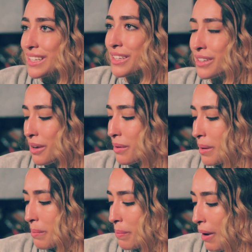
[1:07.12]
you
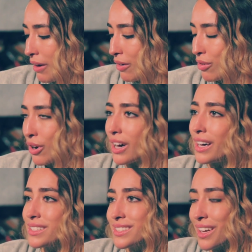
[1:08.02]
know, punk
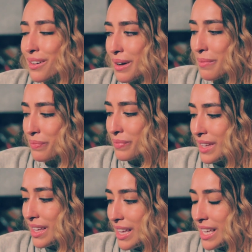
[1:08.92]
rocker. So
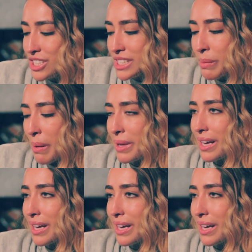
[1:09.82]
it's just about being